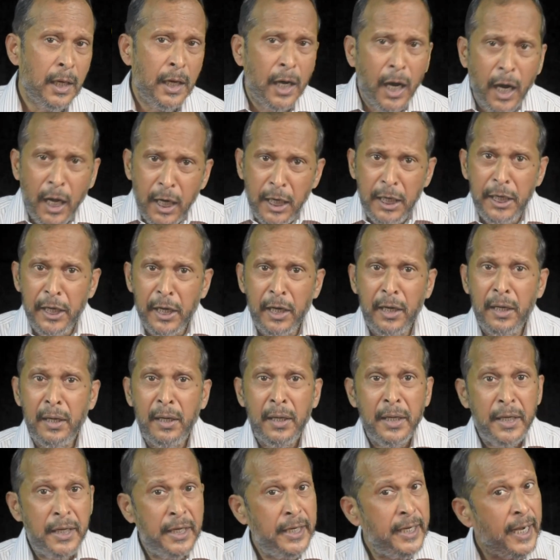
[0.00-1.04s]

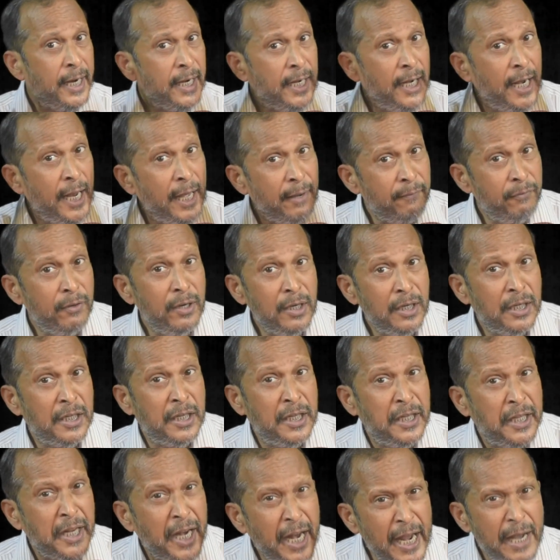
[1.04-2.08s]
Earlier, he had
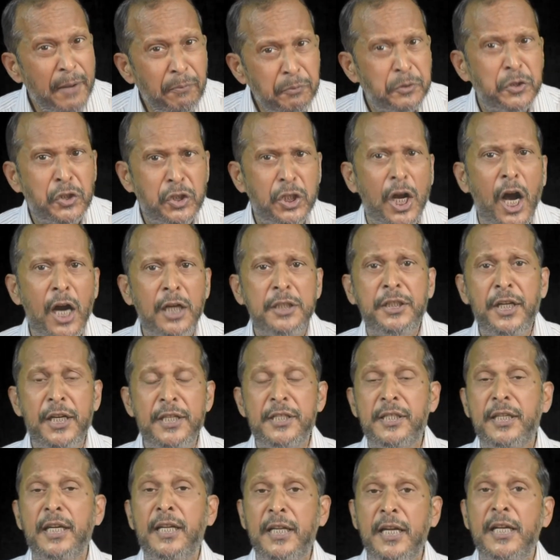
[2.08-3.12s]
leveled grave
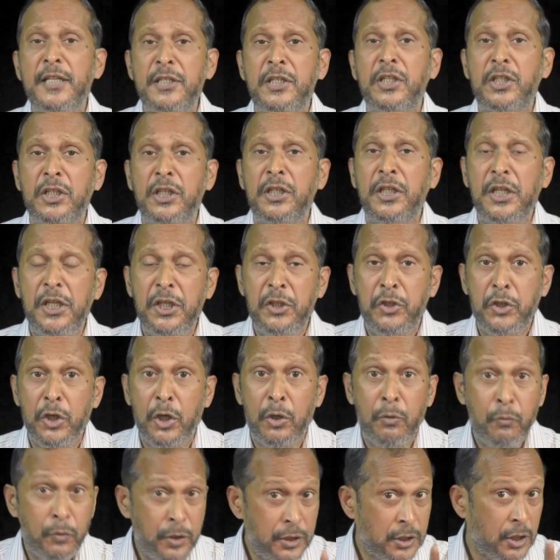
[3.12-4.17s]
charges against the
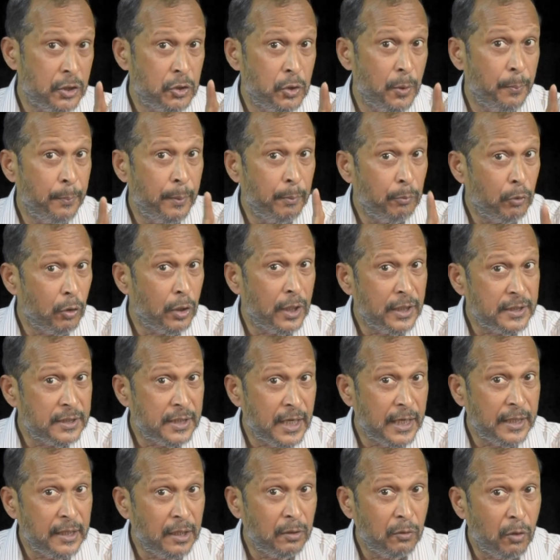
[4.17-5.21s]
teacher, which the Supreme Court had
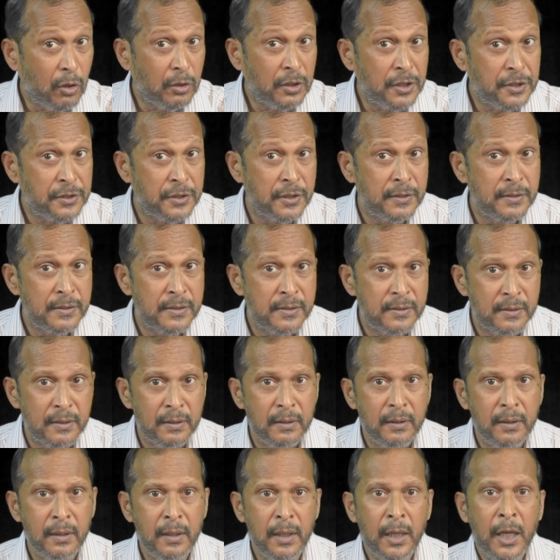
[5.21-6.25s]
taken cognizance.
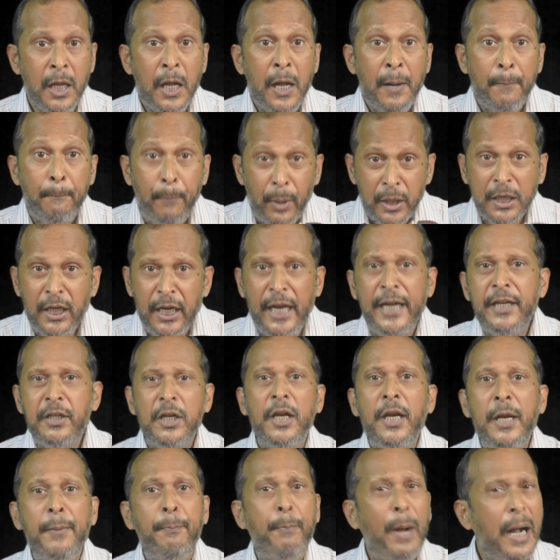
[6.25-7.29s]
But
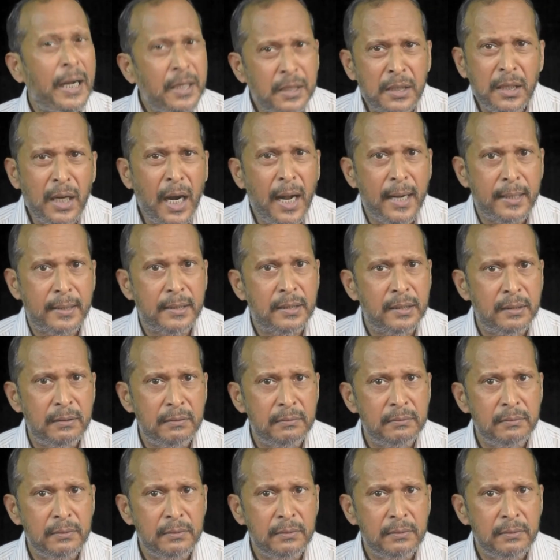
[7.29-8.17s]
later he backtracked.